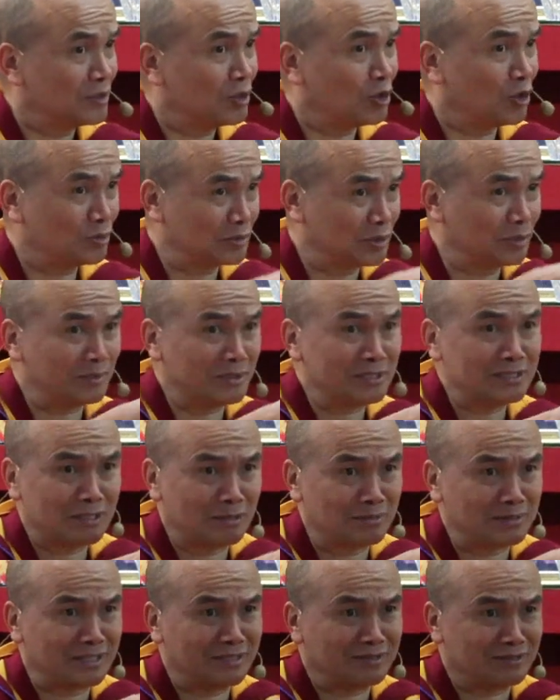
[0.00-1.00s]
Object means
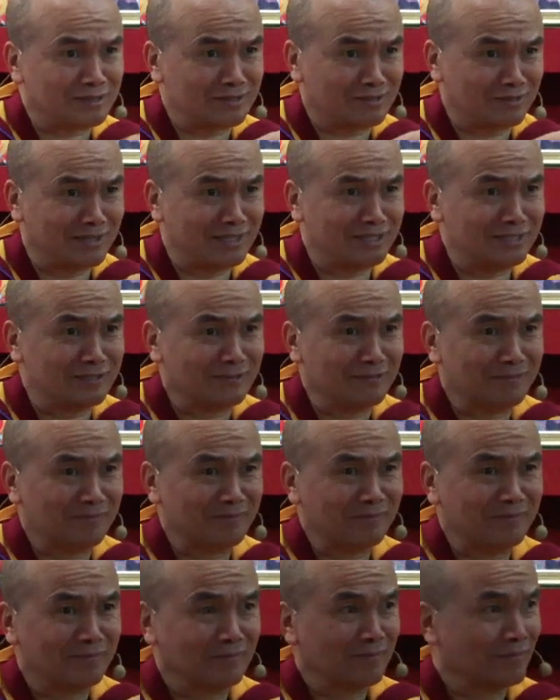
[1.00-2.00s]
substance, right?
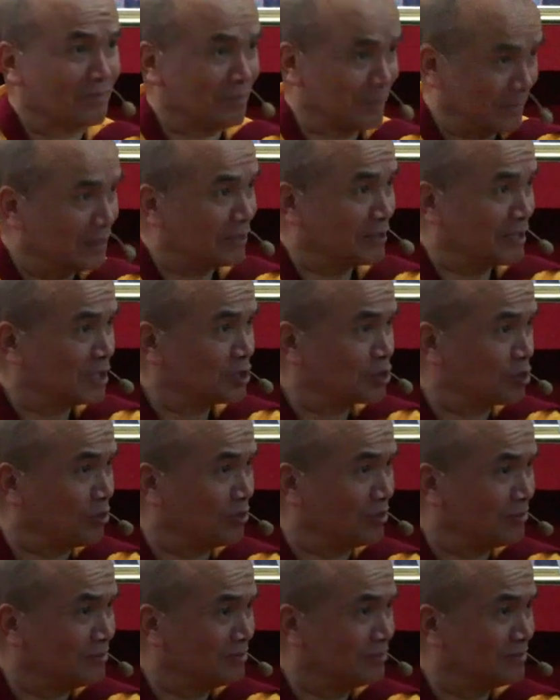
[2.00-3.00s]
Yes,
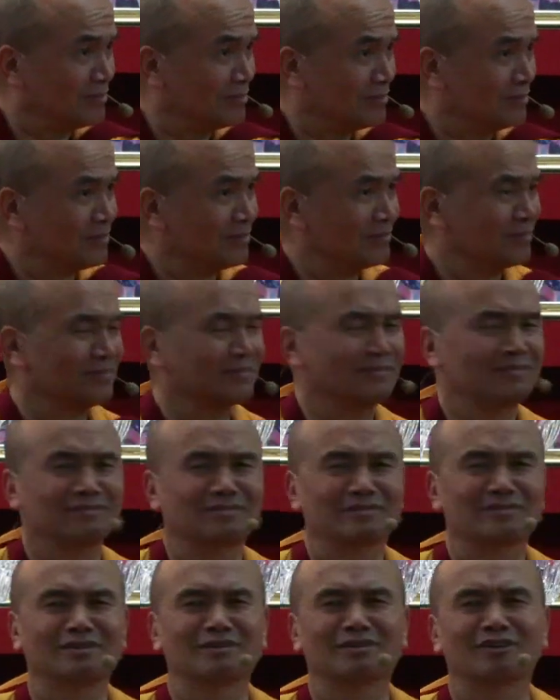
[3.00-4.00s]
no?
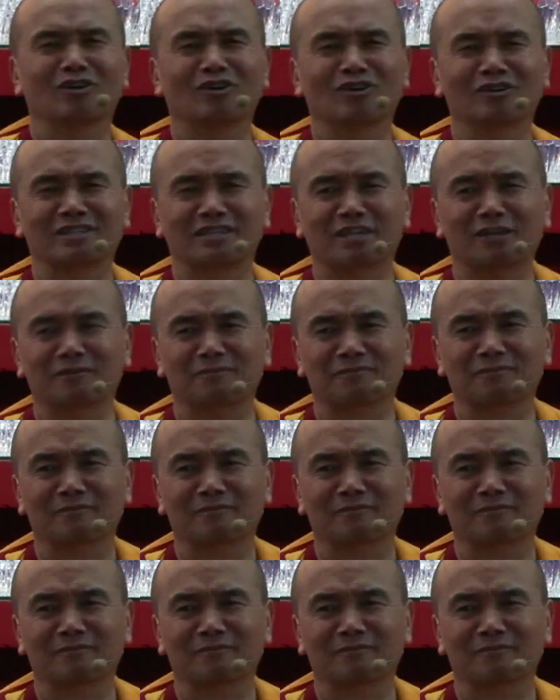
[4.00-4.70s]
Okay.